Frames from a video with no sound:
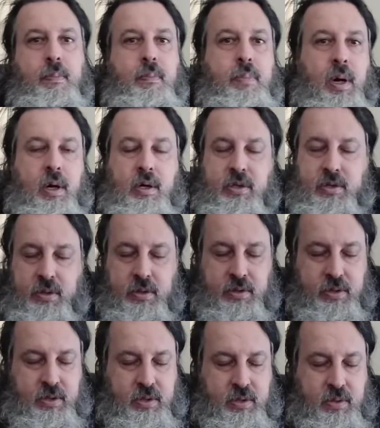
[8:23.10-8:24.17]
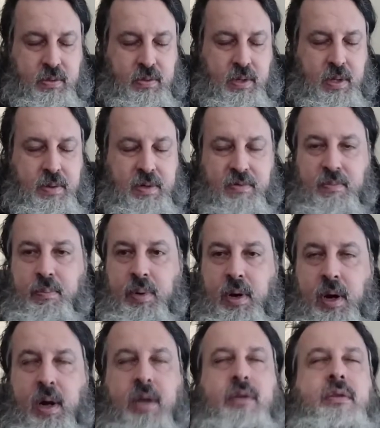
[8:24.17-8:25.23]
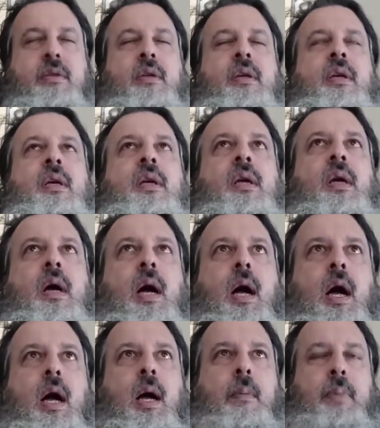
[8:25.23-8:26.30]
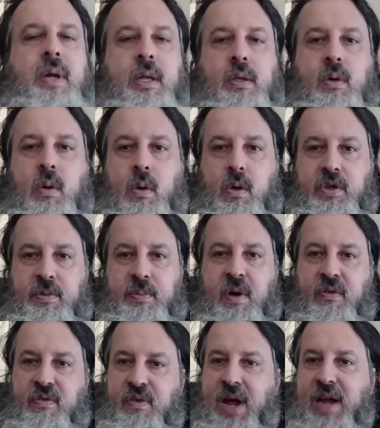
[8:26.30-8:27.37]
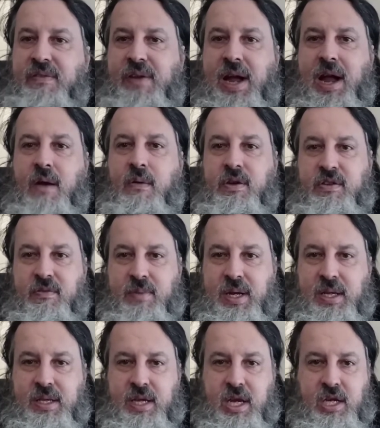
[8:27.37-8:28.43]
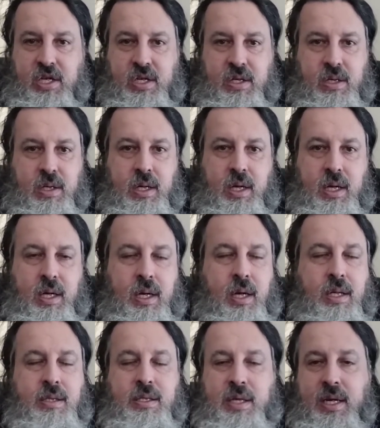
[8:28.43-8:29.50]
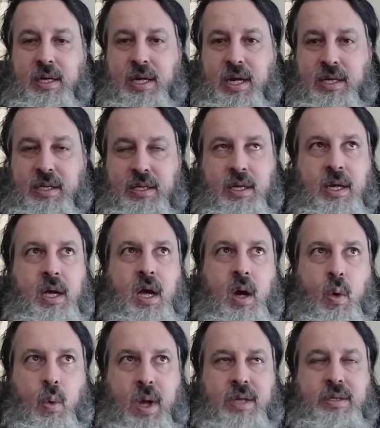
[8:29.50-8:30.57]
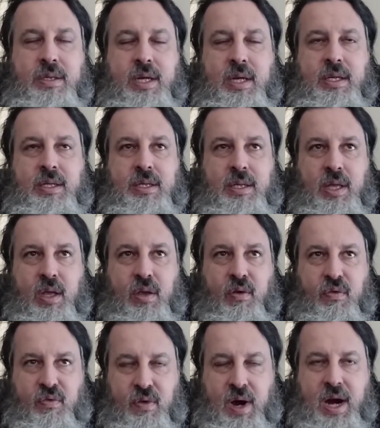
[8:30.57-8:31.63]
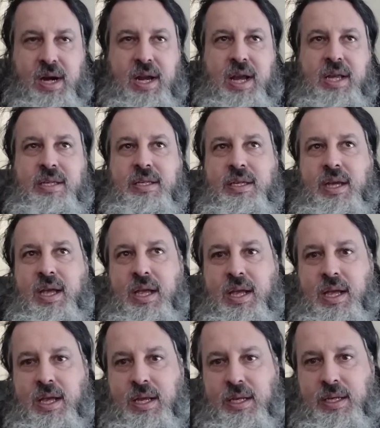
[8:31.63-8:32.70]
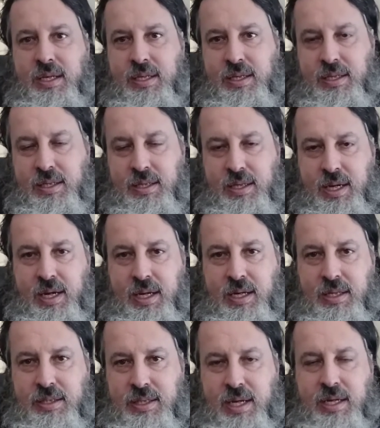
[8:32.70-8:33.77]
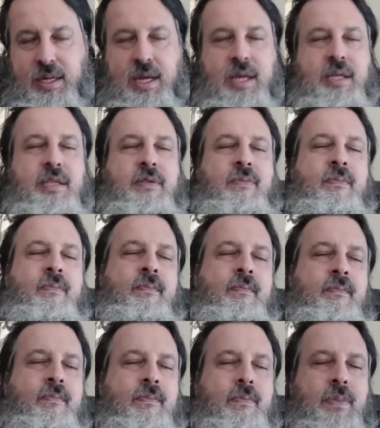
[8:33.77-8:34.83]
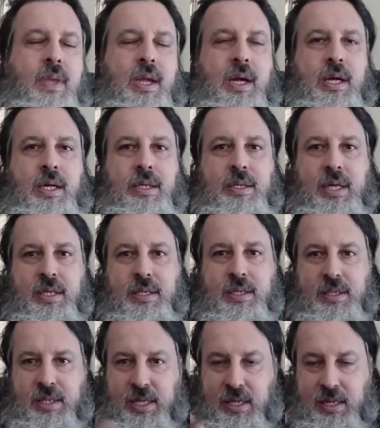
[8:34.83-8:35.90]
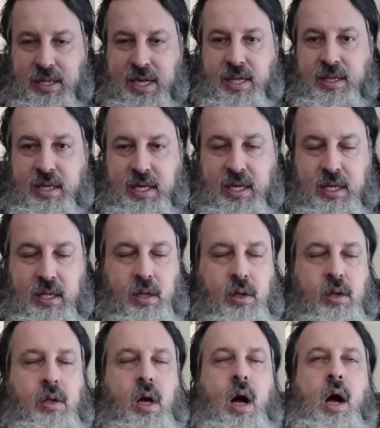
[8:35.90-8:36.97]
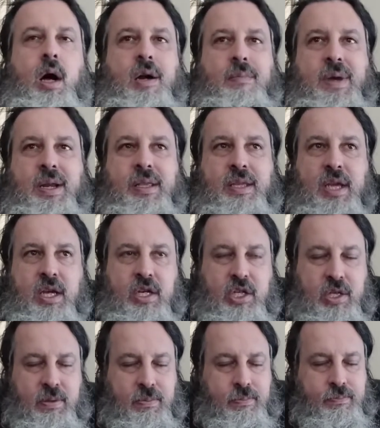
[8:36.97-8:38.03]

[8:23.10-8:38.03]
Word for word: parcels into different parts, but it totals about 5 hours of meditation on Sundays, Wednesdays, Fridays, and Sundays. That's the long meditation.